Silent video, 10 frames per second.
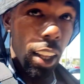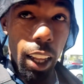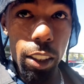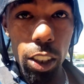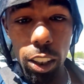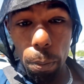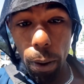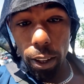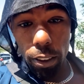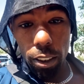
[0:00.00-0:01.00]
It just
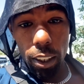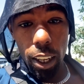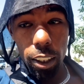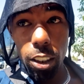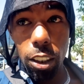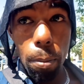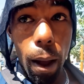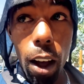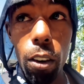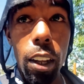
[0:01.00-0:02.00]
depends. It just
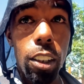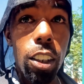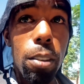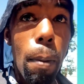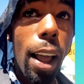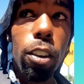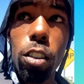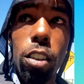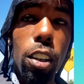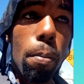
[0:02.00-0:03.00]

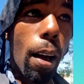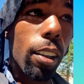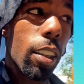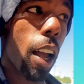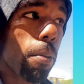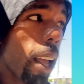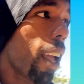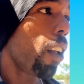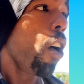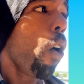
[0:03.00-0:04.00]
matters to the amount of time
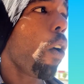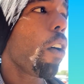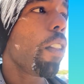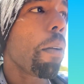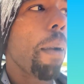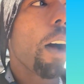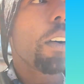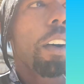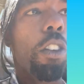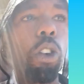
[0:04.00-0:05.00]
the amount
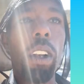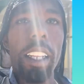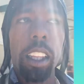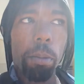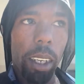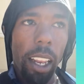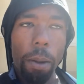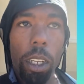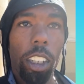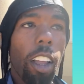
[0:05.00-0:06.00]
of you let them delay,
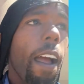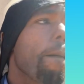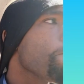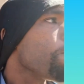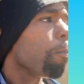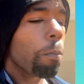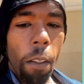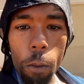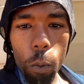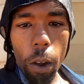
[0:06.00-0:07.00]
because time,
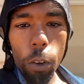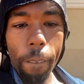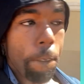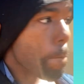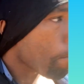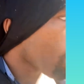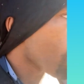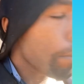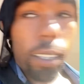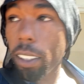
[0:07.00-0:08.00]
well, hold on.
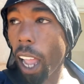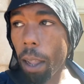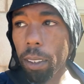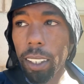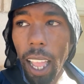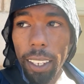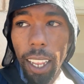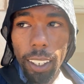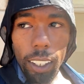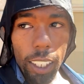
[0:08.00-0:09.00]
Because time does not
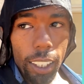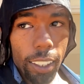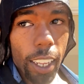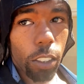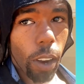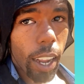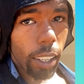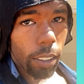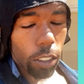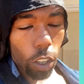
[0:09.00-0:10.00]
technically exist, right?
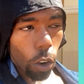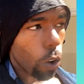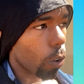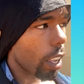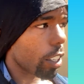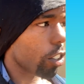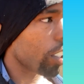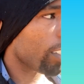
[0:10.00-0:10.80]
So it's just